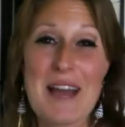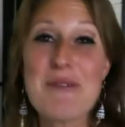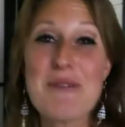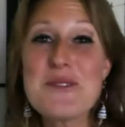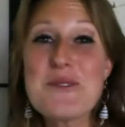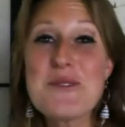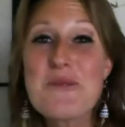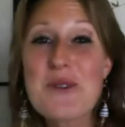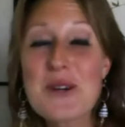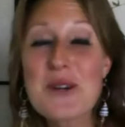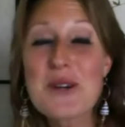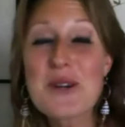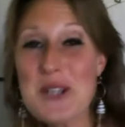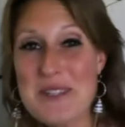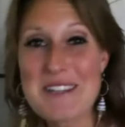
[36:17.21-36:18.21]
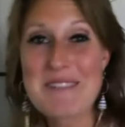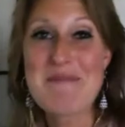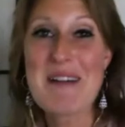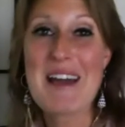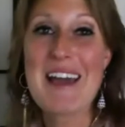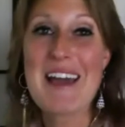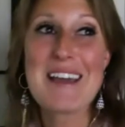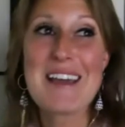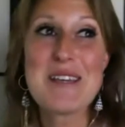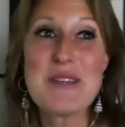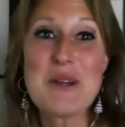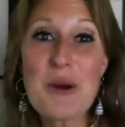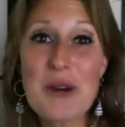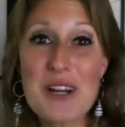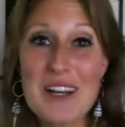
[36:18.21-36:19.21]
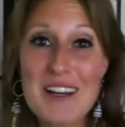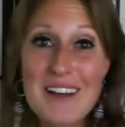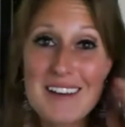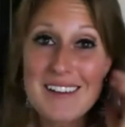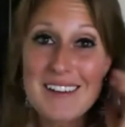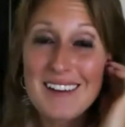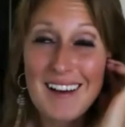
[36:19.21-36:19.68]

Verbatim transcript: I would do workshops in my yoga,